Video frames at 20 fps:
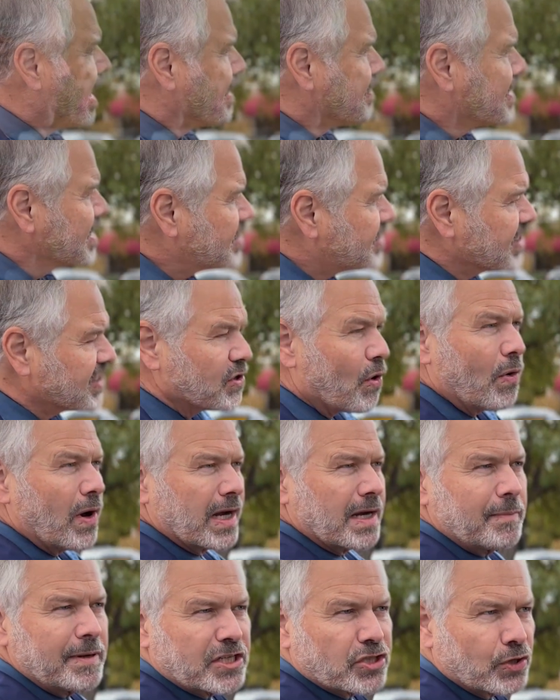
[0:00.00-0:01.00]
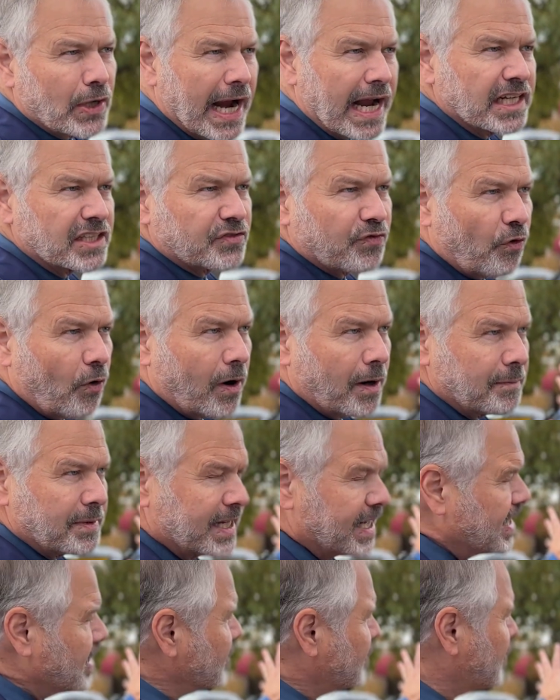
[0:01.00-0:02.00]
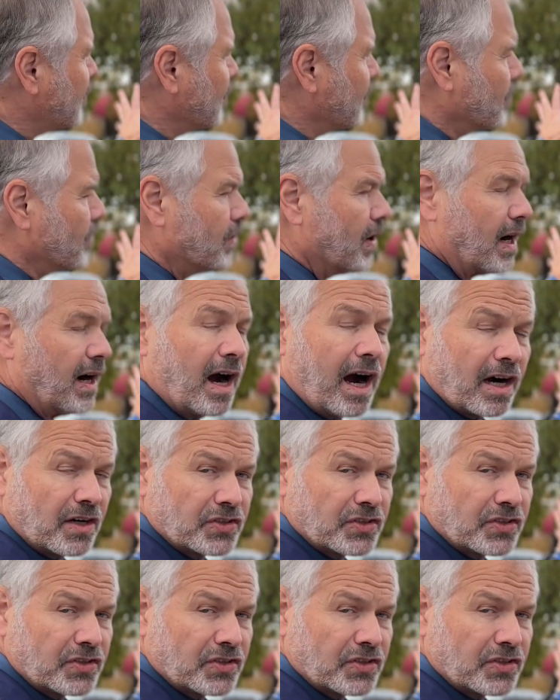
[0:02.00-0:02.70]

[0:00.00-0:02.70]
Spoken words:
This is going to be transformed into our